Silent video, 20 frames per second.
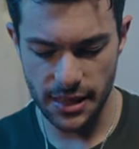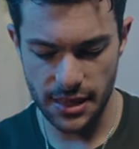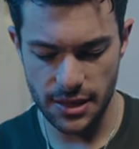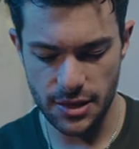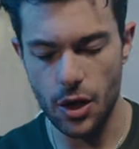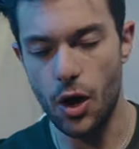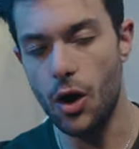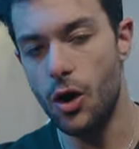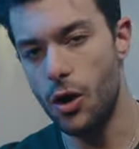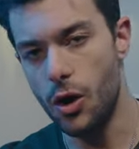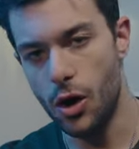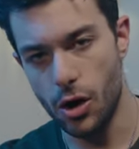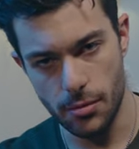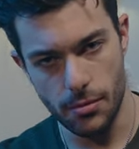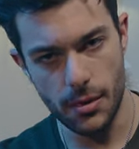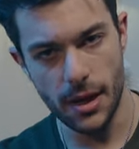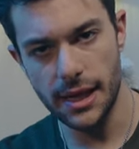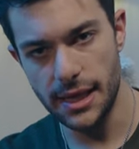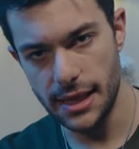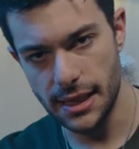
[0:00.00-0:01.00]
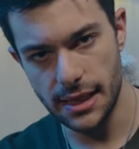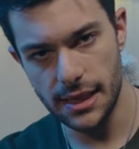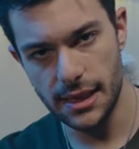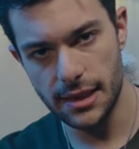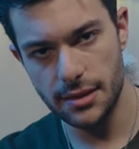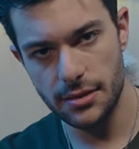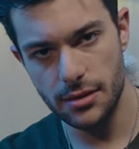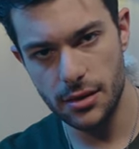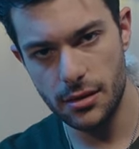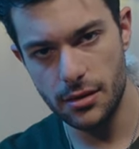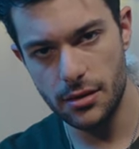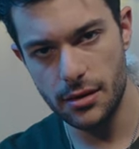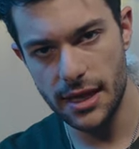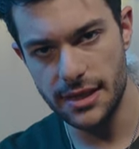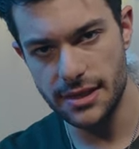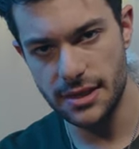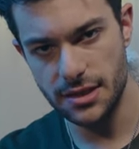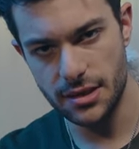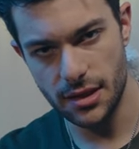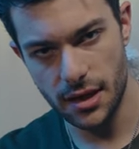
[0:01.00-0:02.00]
this on my ear
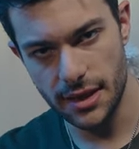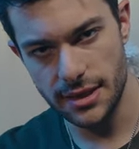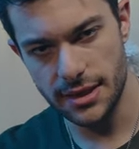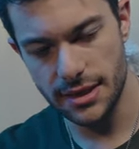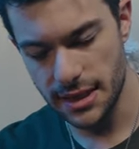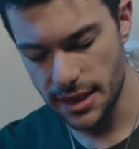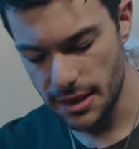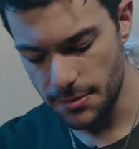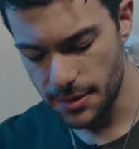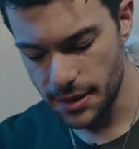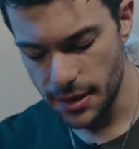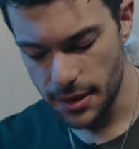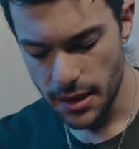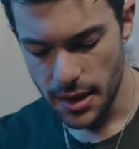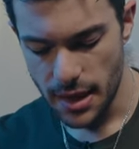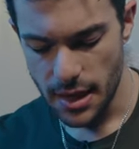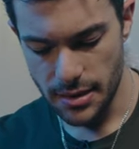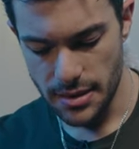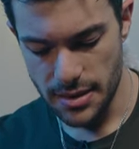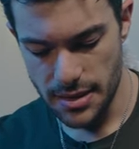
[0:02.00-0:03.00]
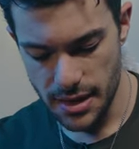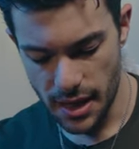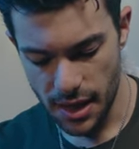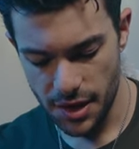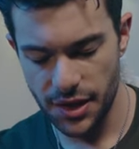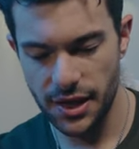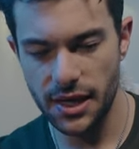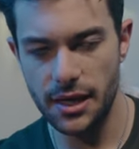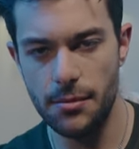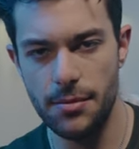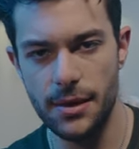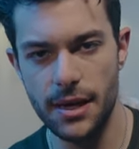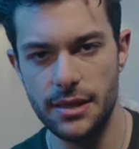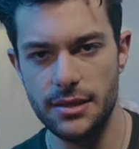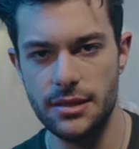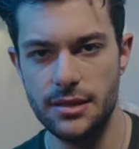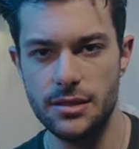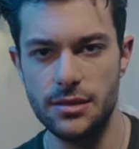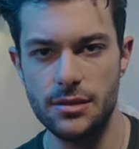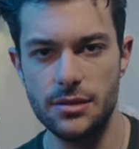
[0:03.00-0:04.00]
as a side sleeper, nothing
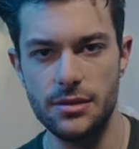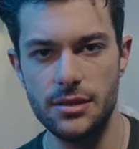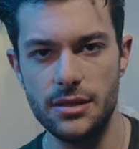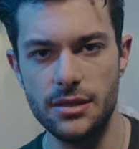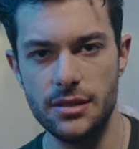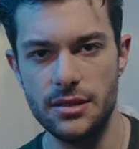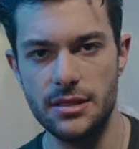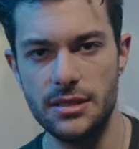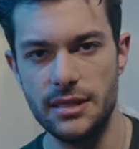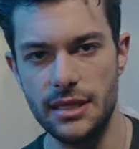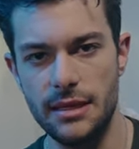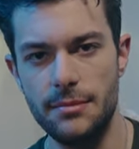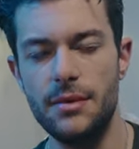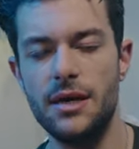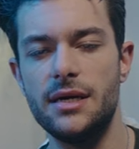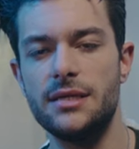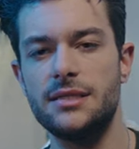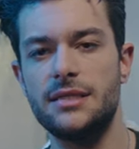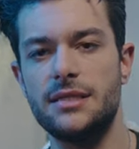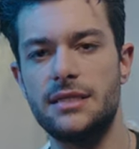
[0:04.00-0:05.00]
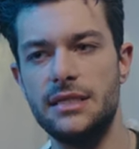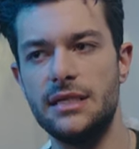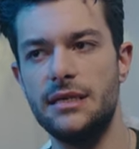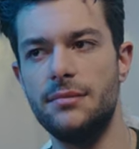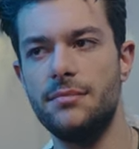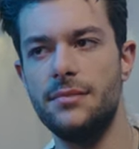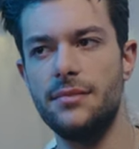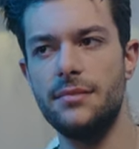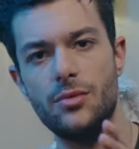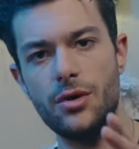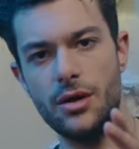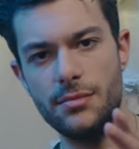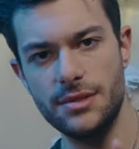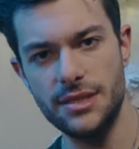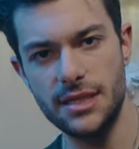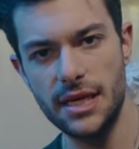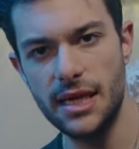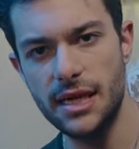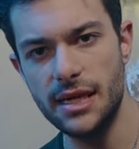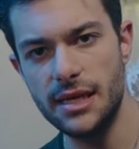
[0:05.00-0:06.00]
compared to the Sleep Mask Slim. What I'm
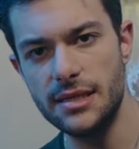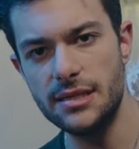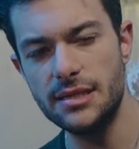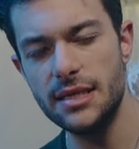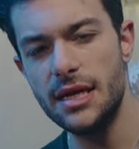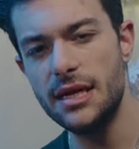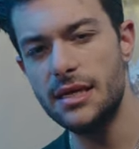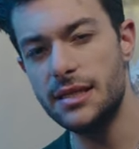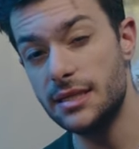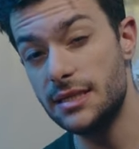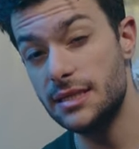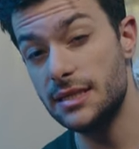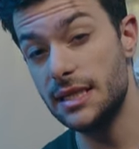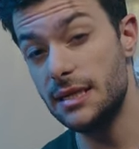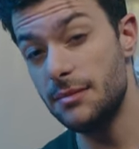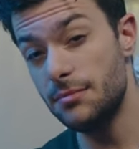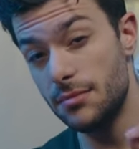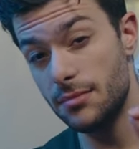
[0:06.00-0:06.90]
saying is the Sleep